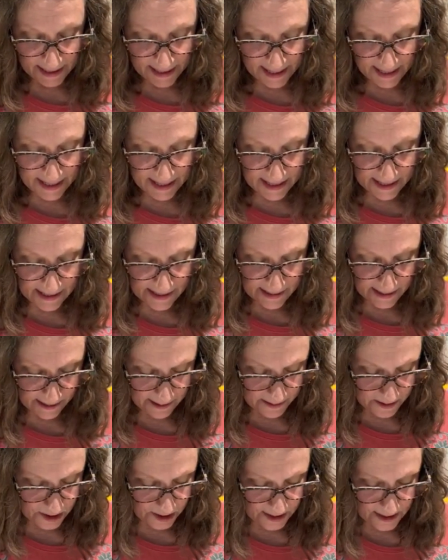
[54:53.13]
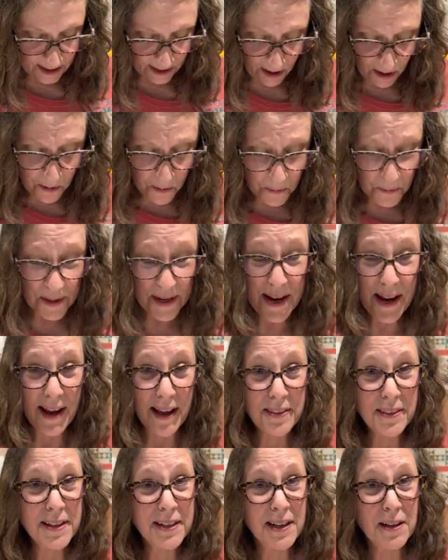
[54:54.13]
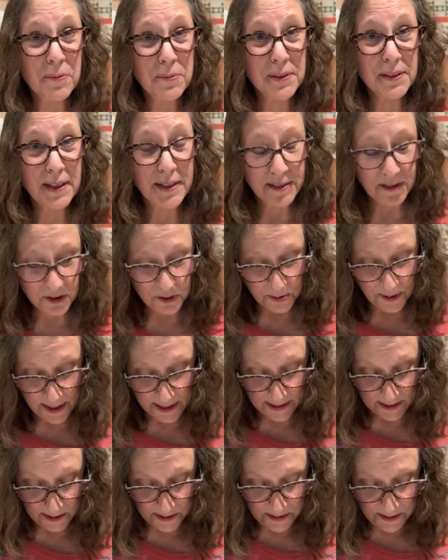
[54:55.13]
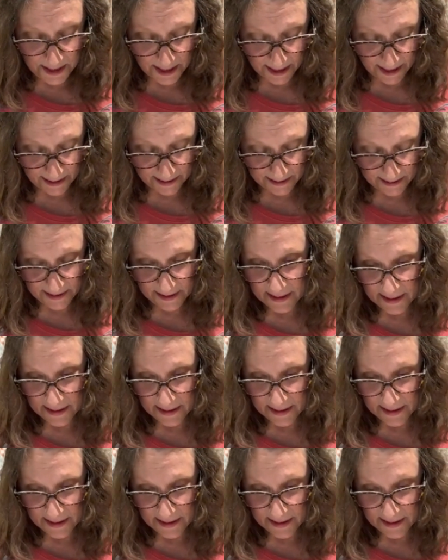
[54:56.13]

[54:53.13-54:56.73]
and she said, oh yeah, I think I would like to try to do that.